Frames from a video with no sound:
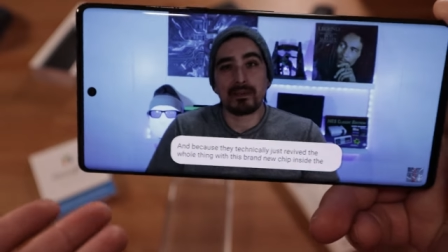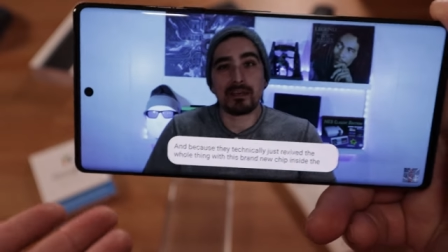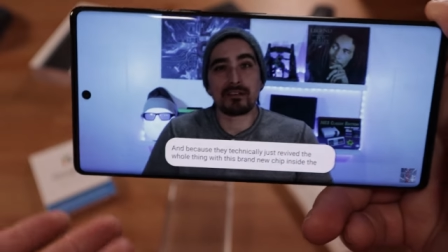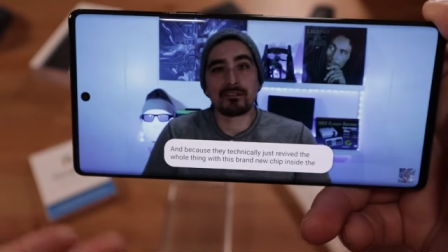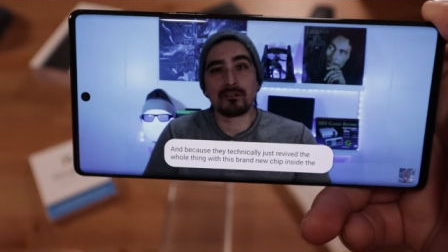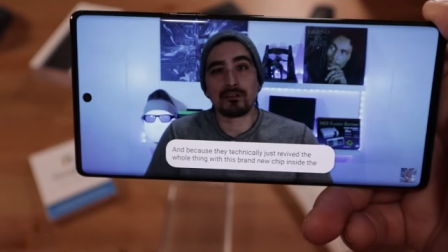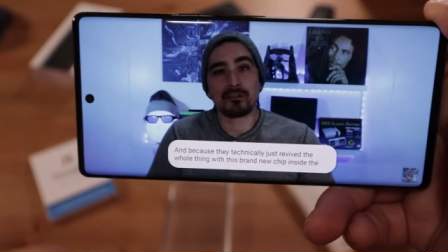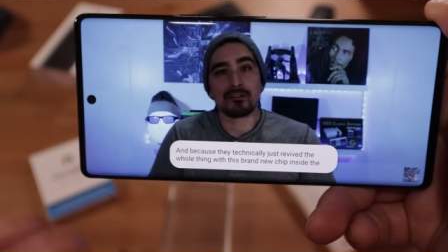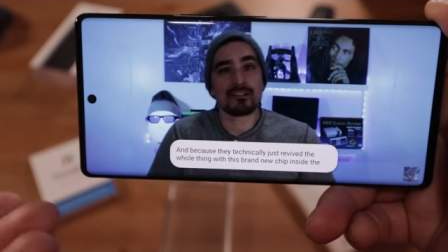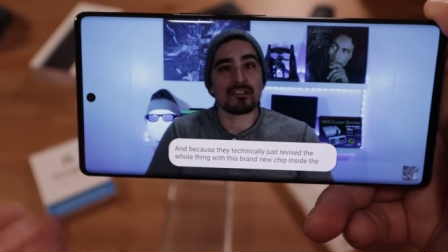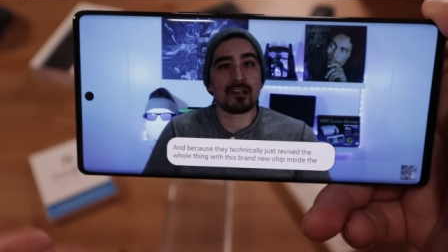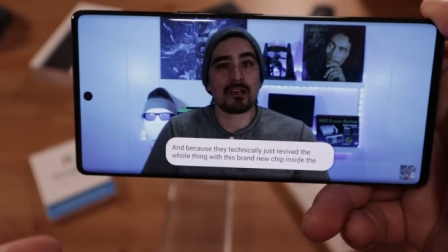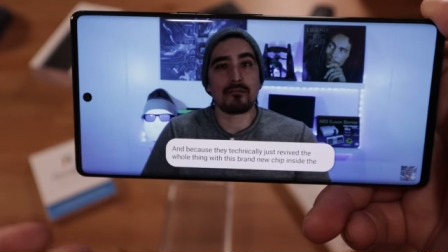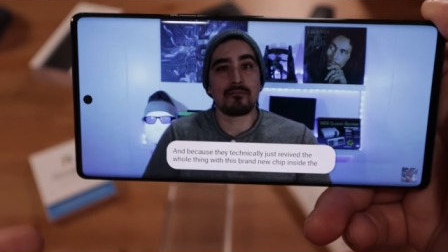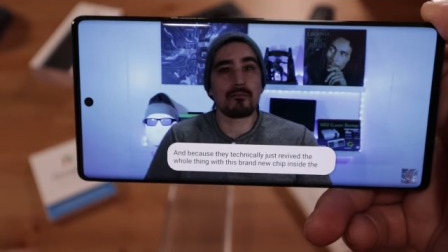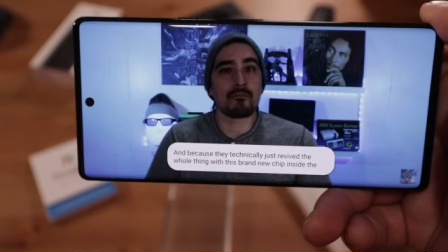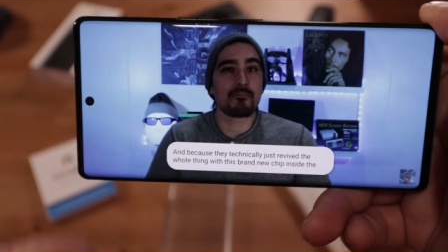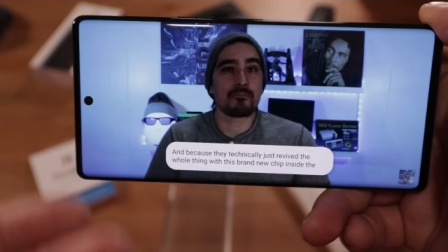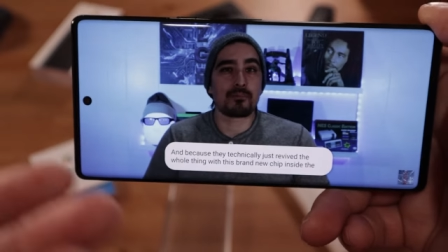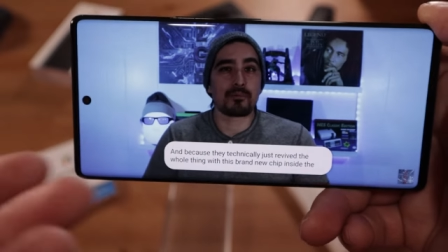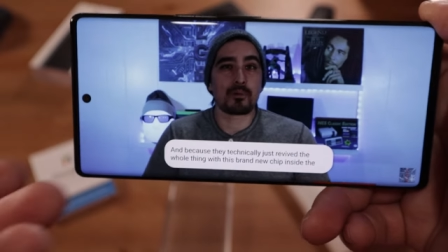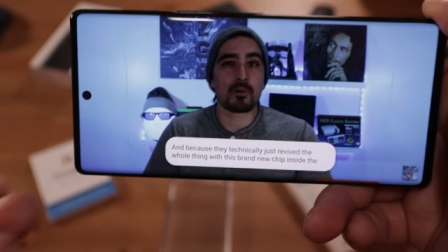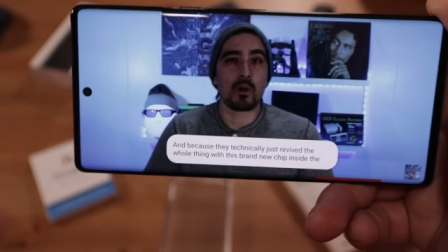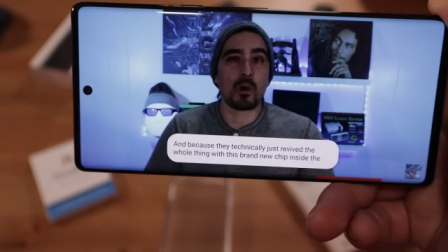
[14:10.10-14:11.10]
normal
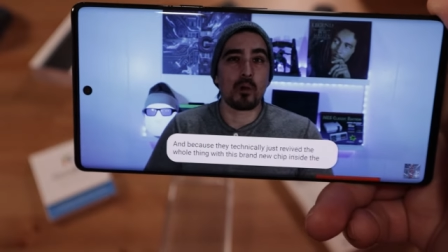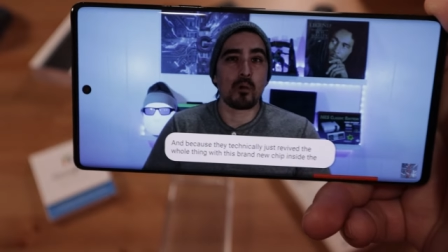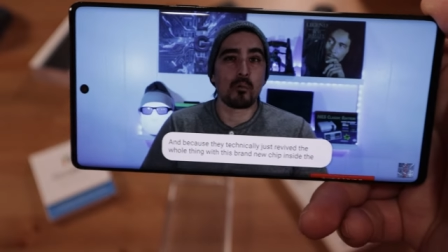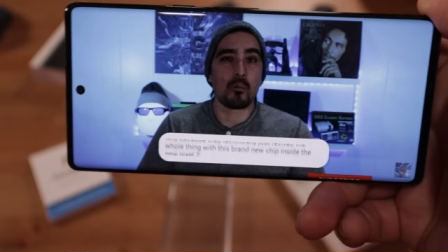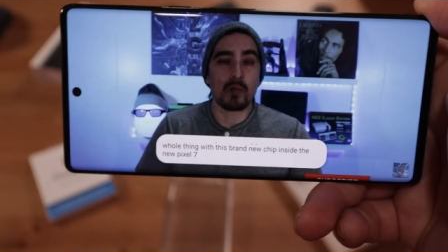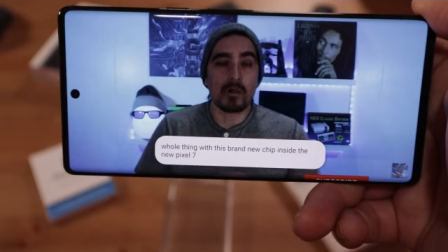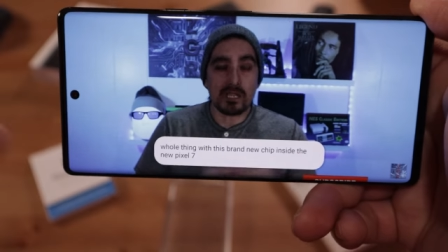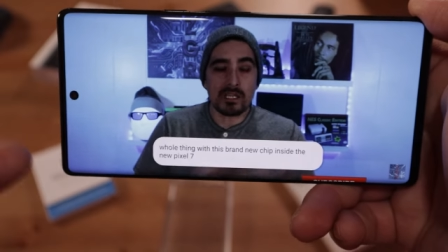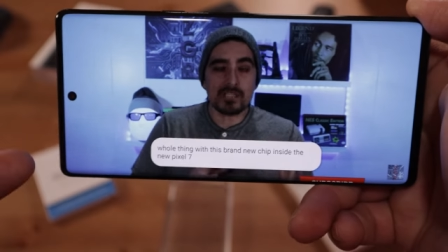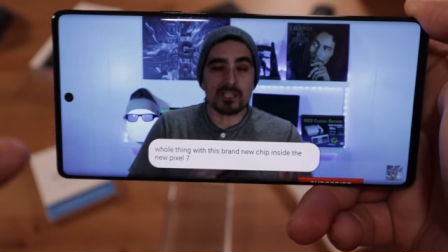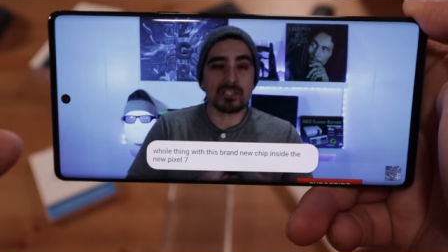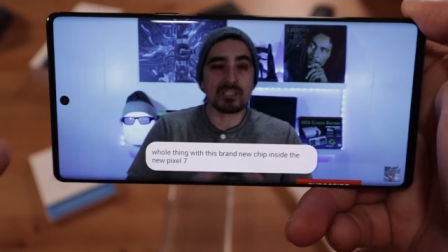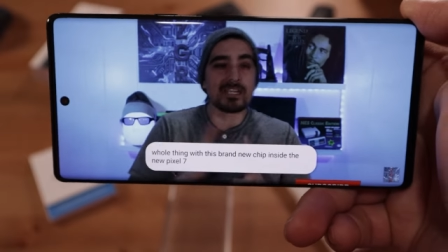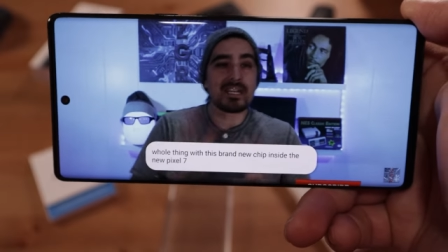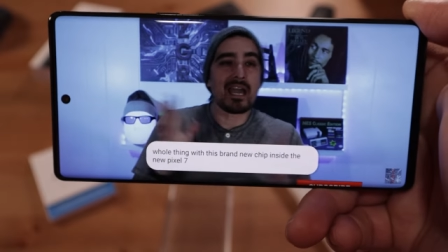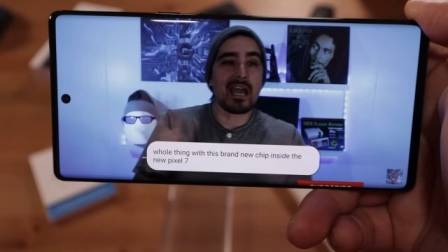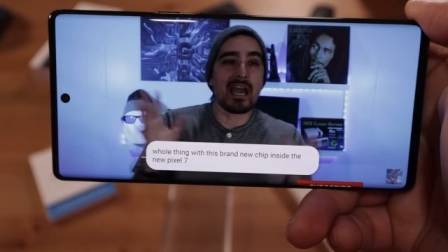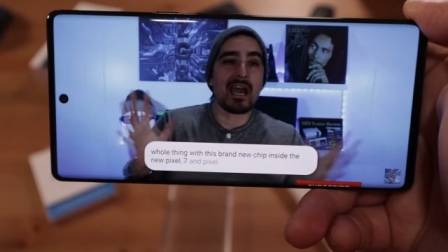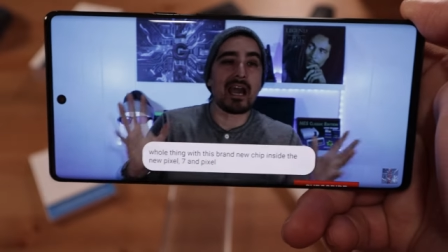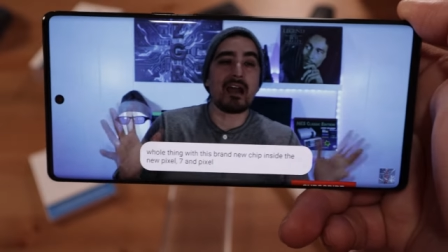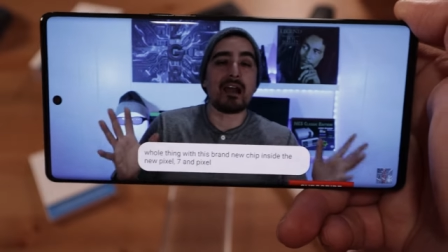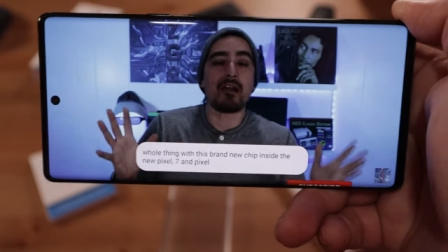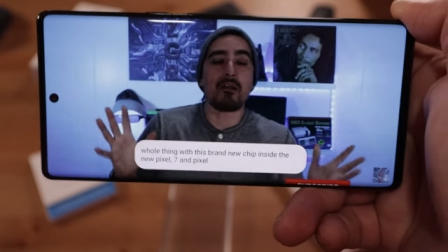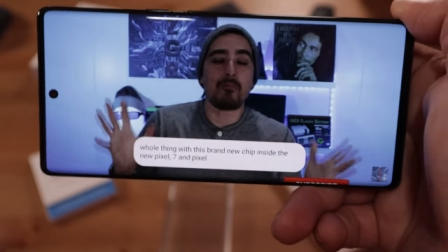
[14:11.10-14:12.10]
content like this,
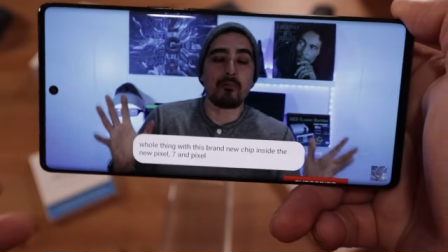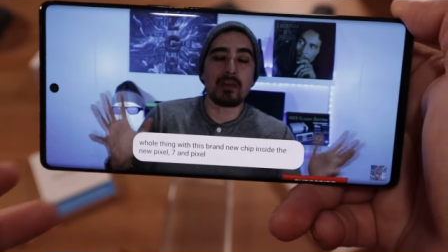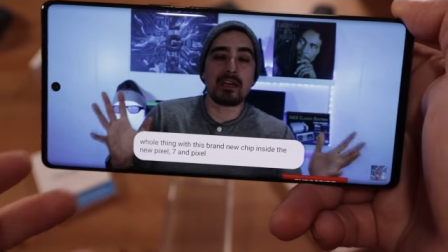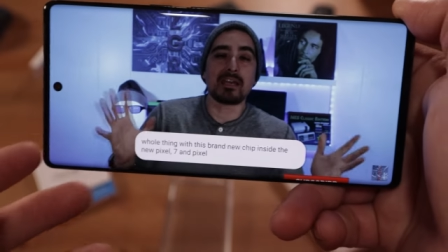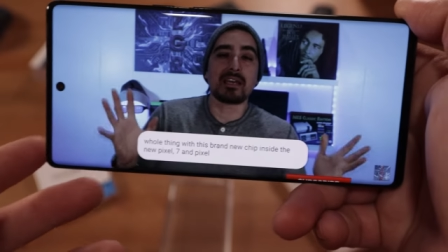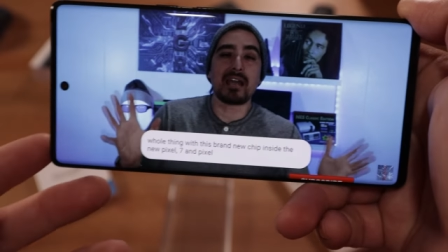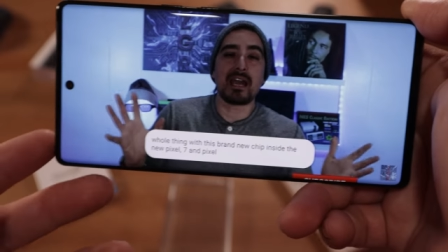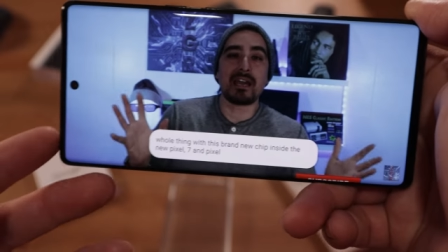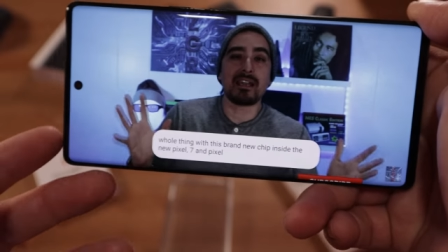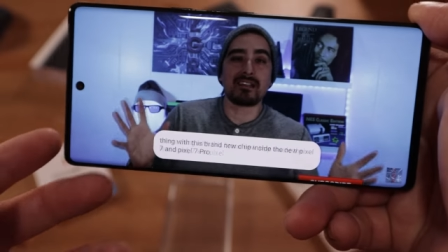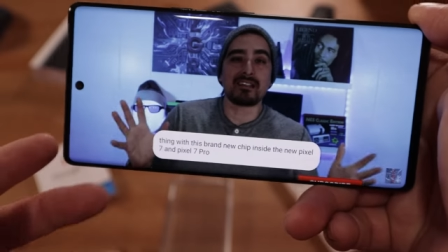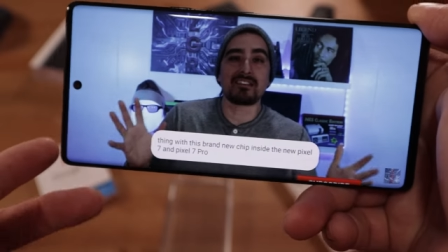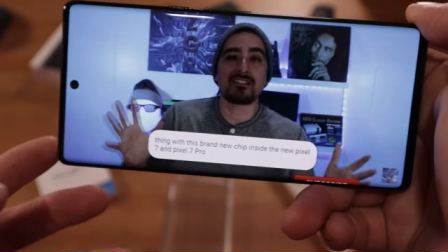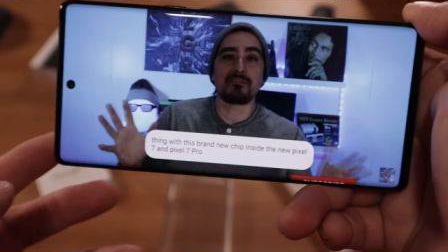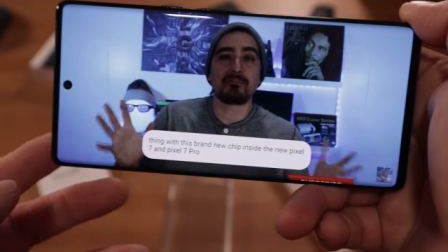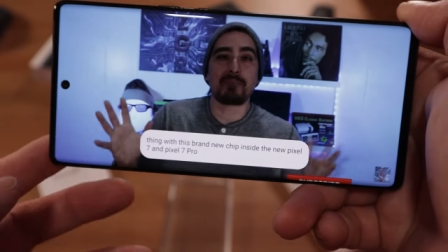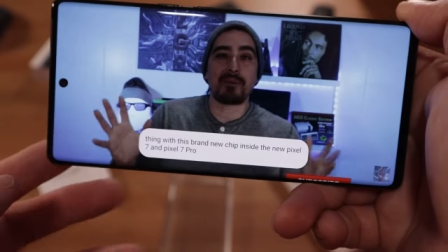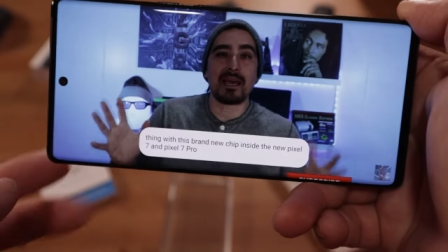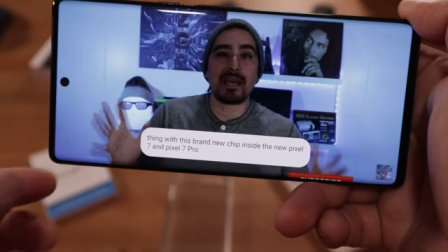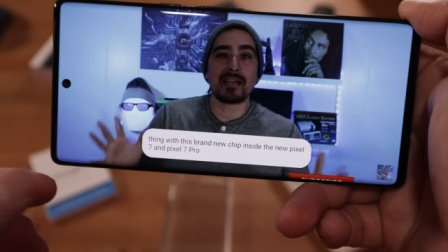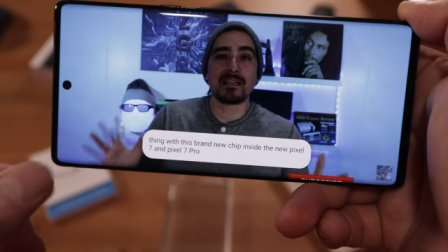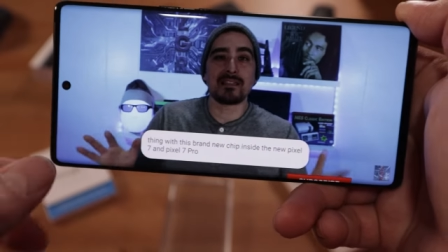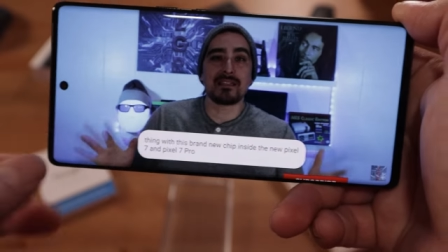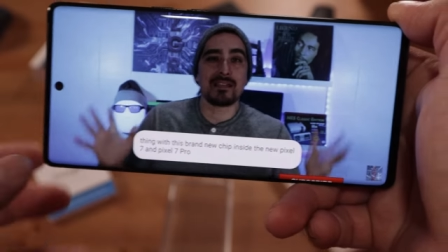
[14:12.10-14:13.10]
you will
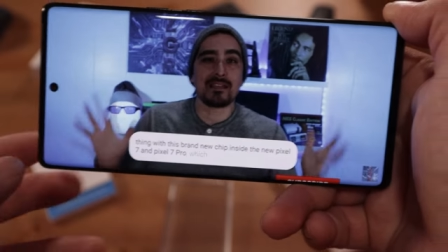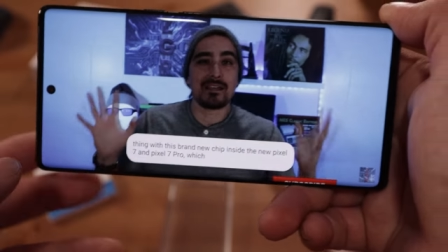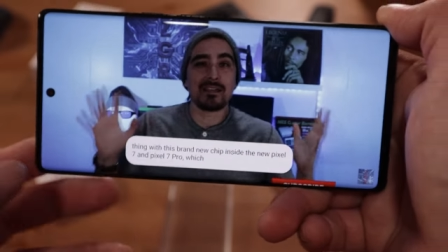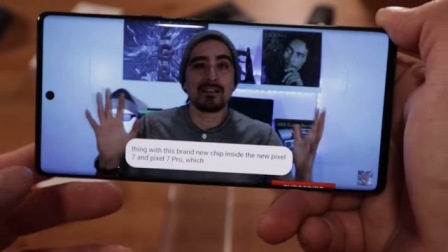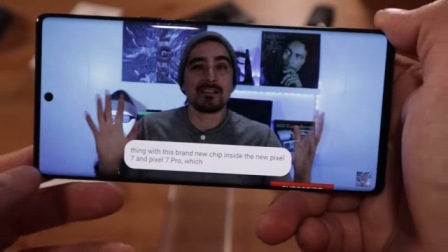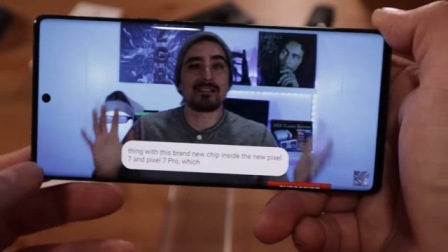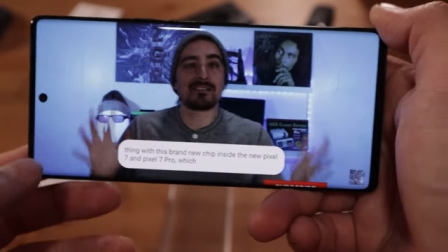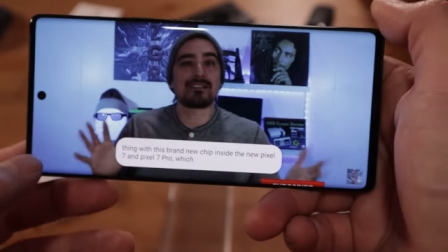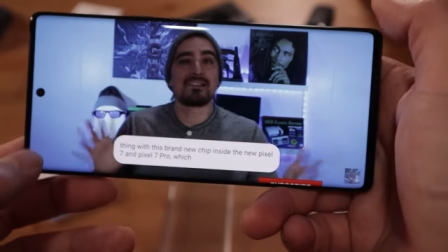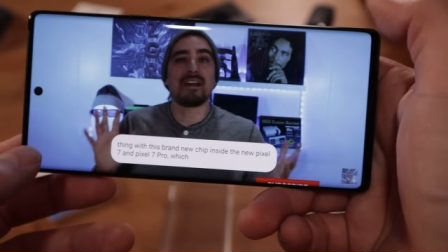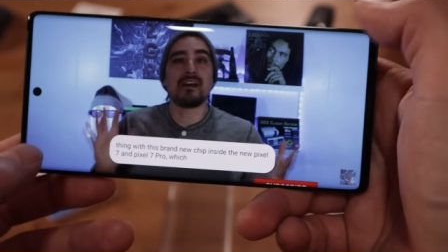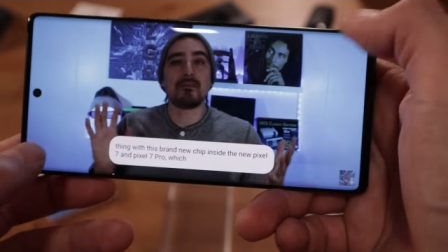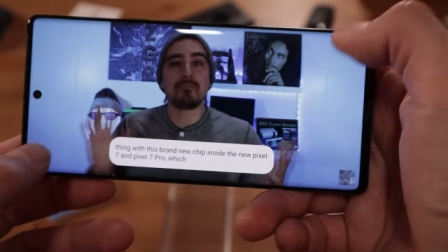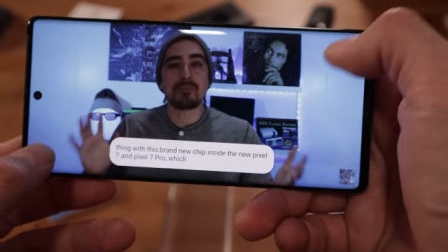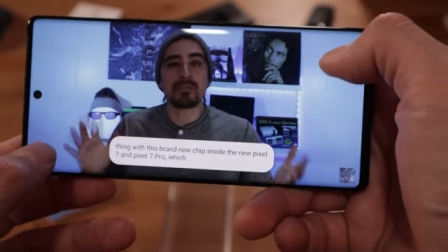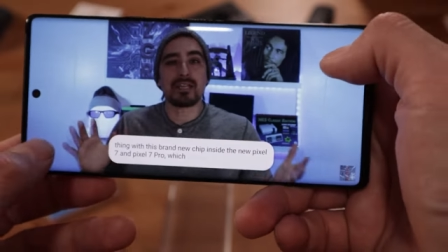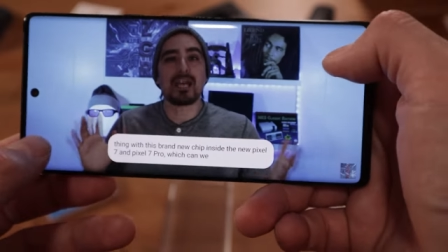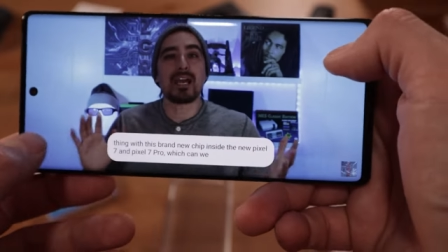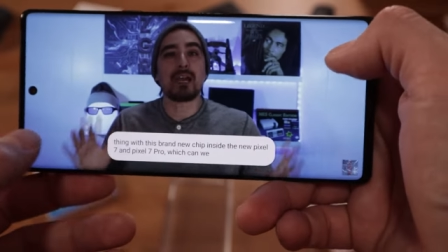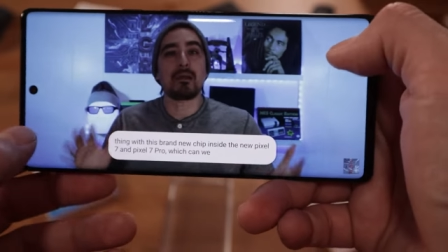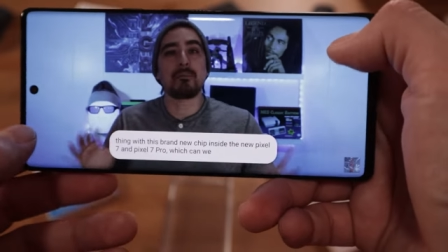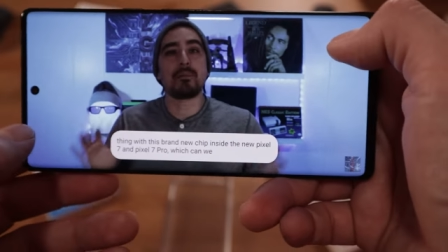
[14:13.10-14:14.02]
always see that.